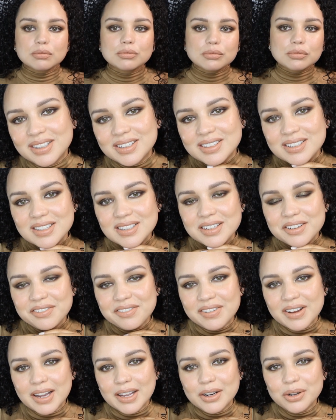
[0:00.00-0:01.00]
This is the
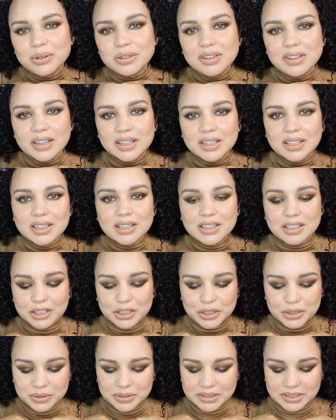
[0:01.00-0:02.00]
final look
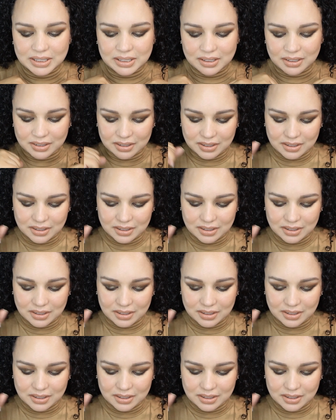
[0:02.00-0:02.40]
using